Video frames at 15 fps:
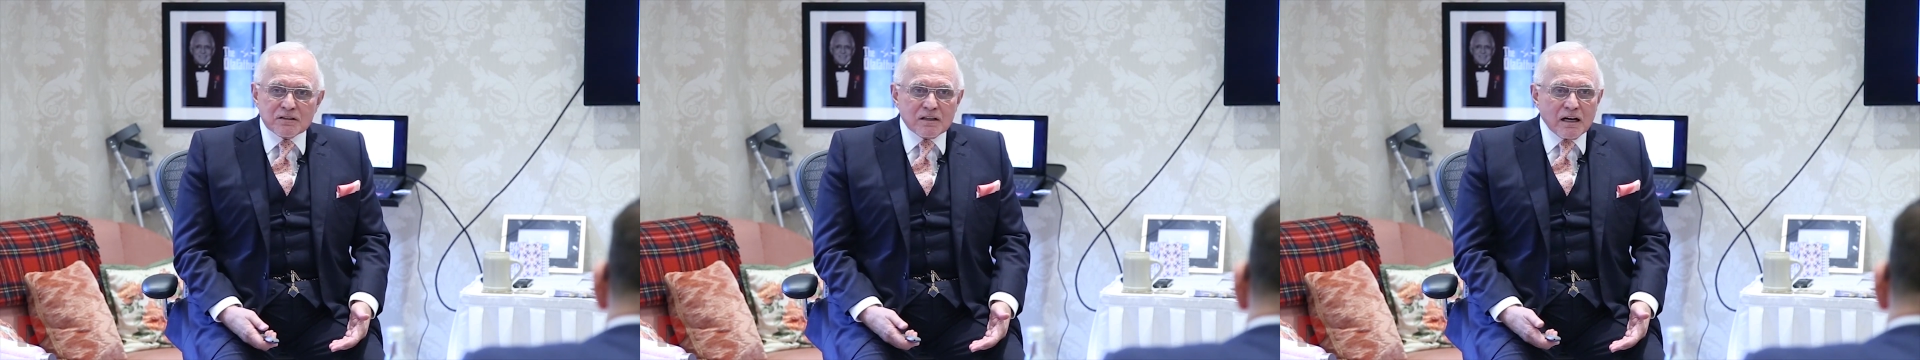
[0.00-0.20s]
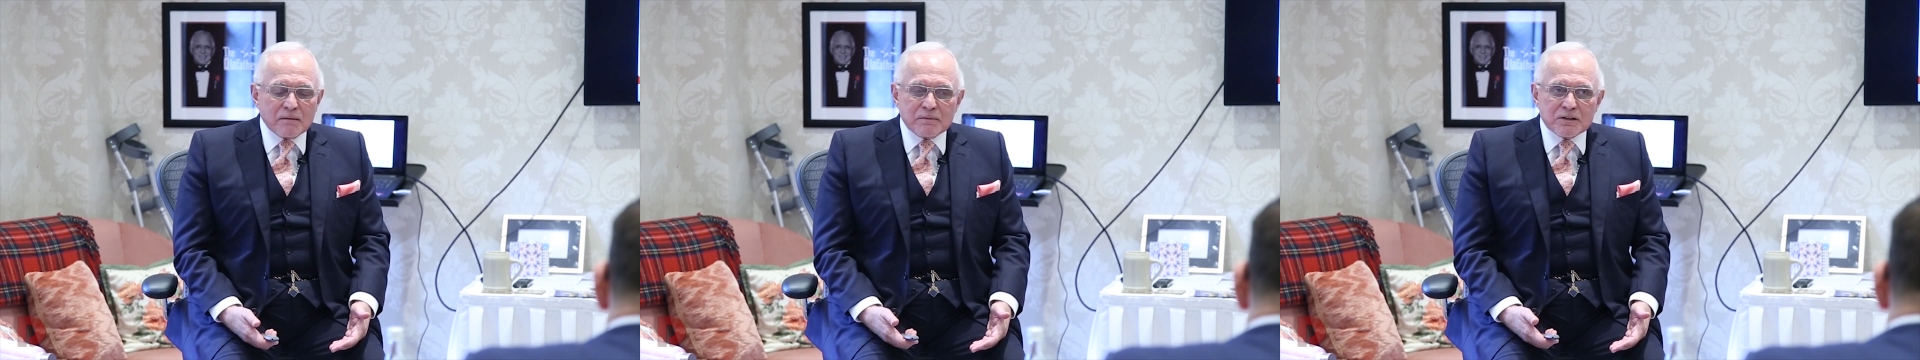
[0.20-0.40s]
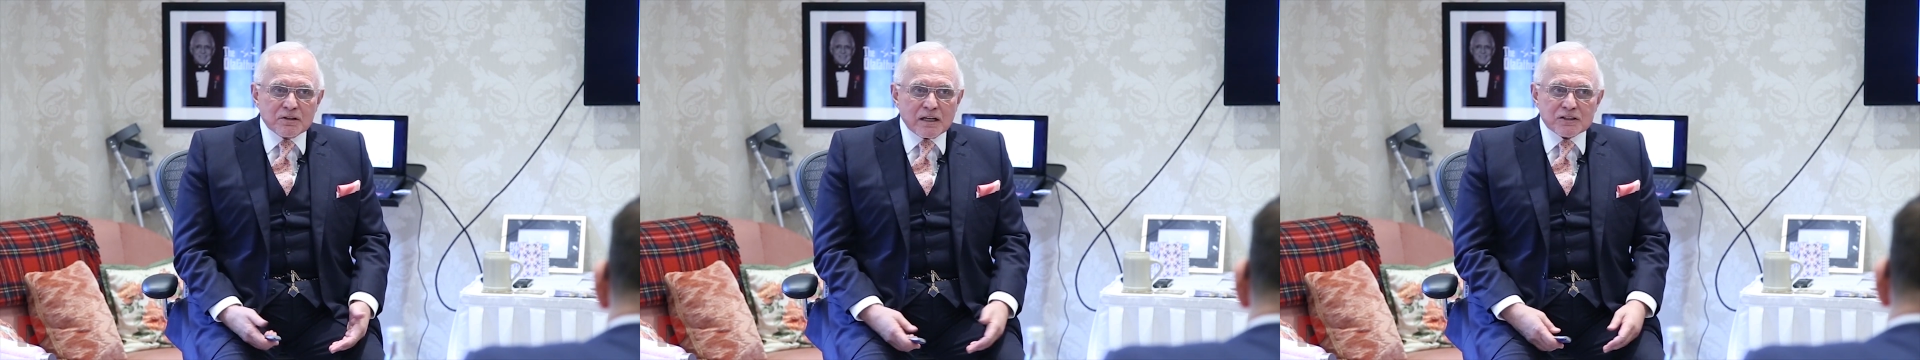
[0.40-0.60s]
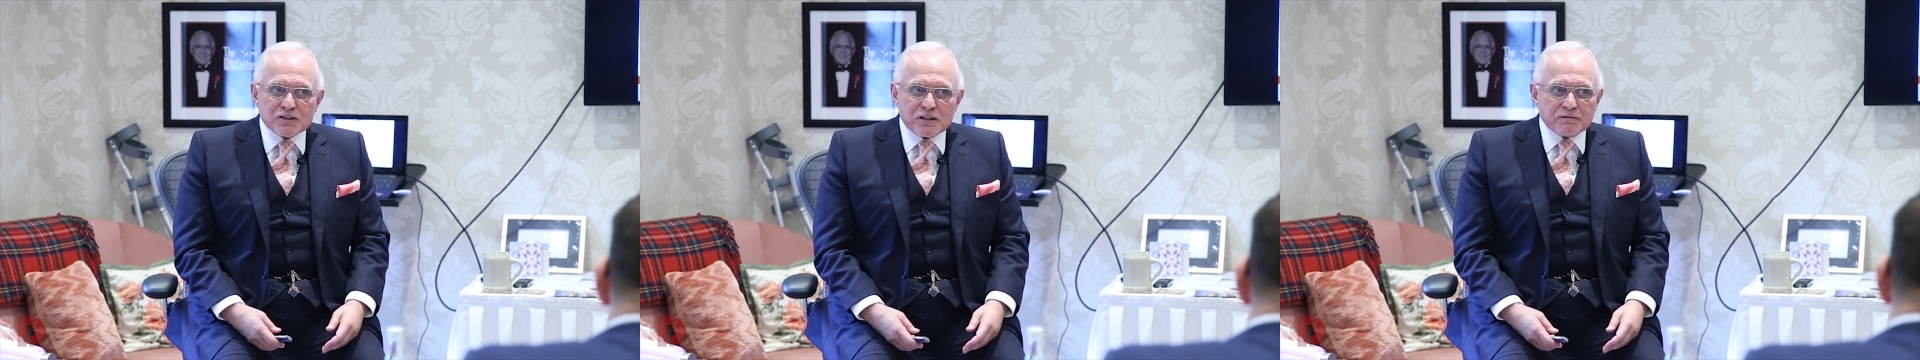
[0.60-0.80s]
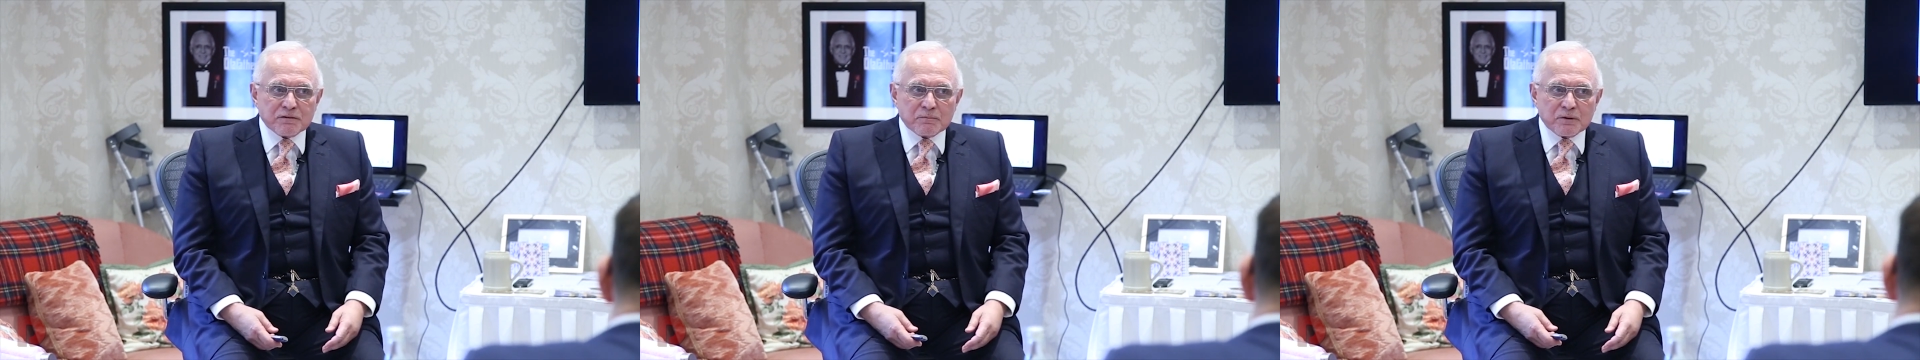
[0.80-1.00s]
you, I mean, you
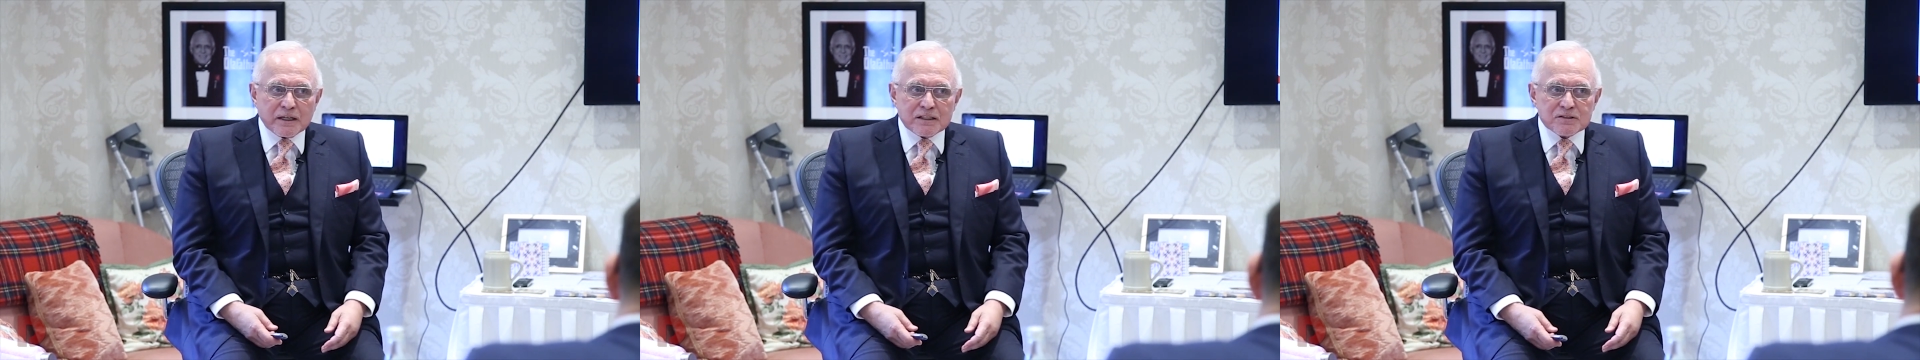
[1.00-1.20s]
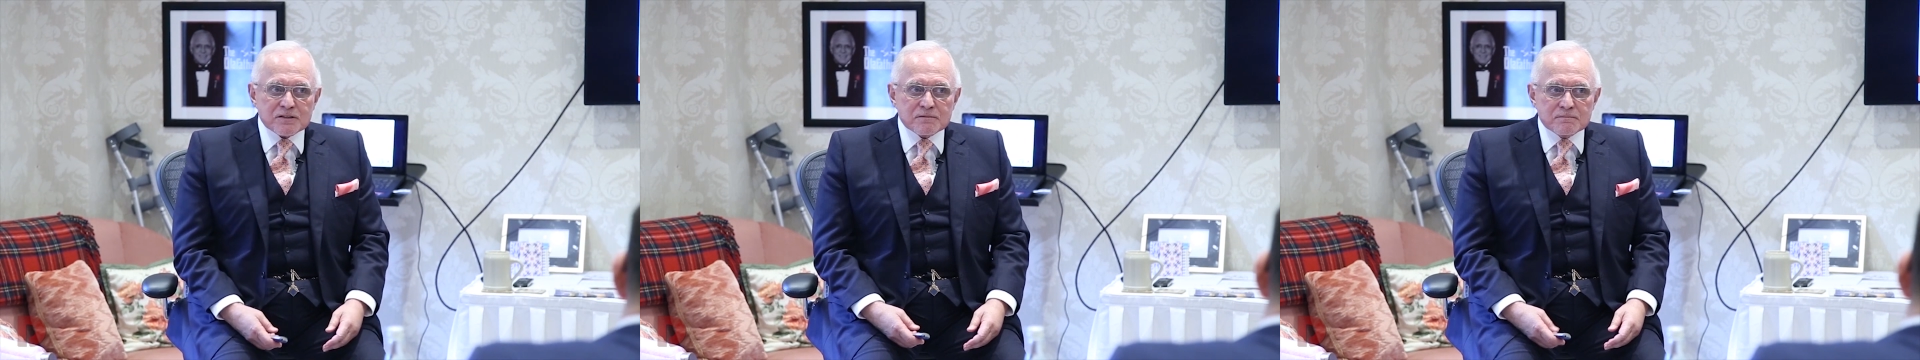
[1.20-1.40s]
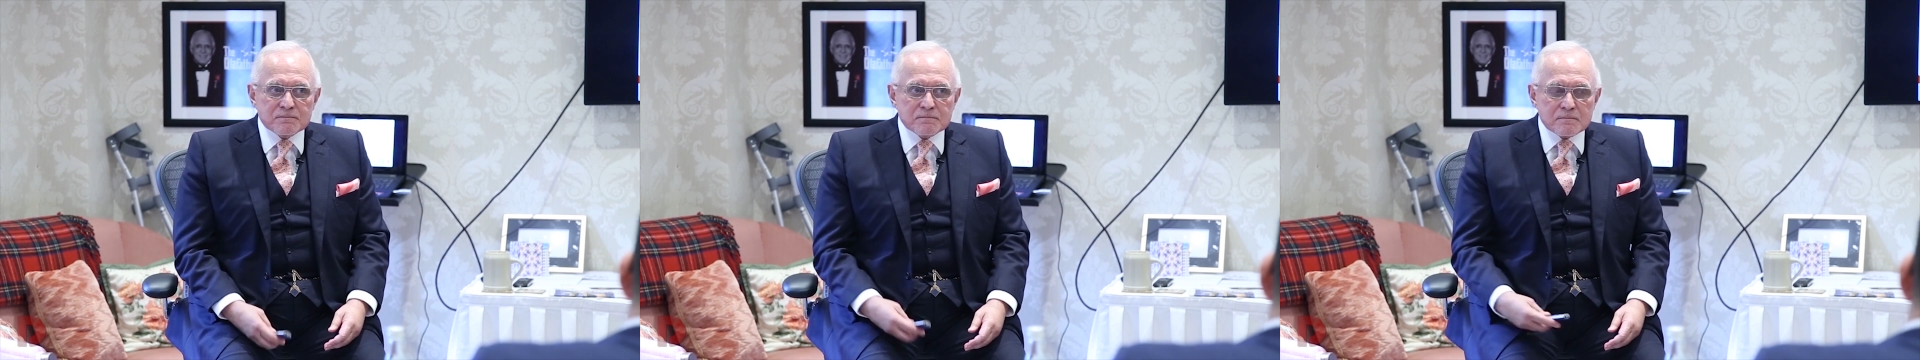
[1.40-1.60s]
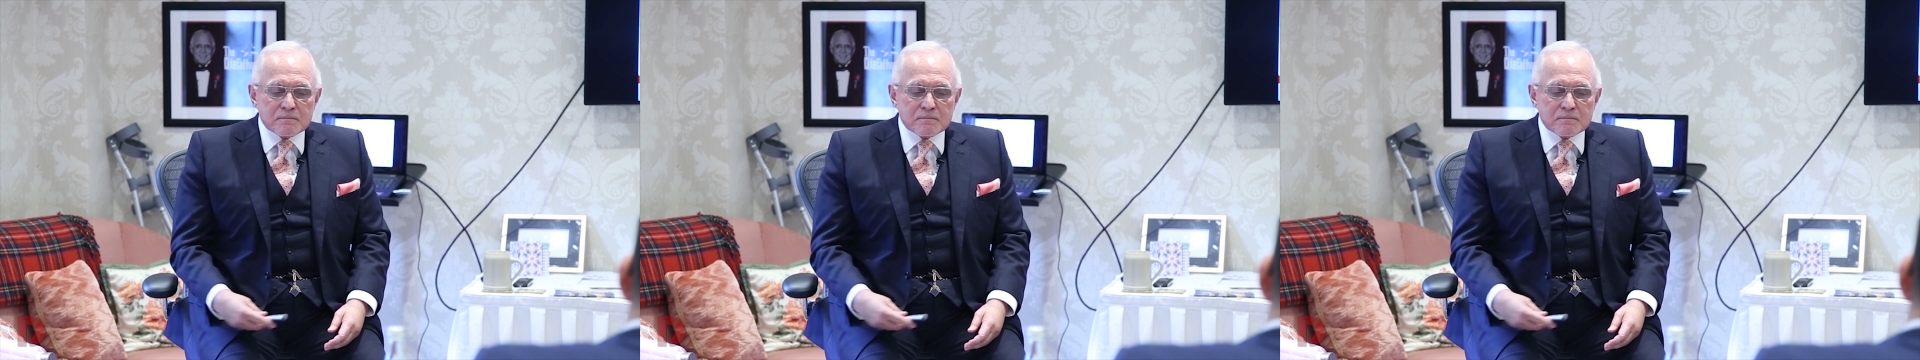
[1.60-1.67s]
got shit for brains.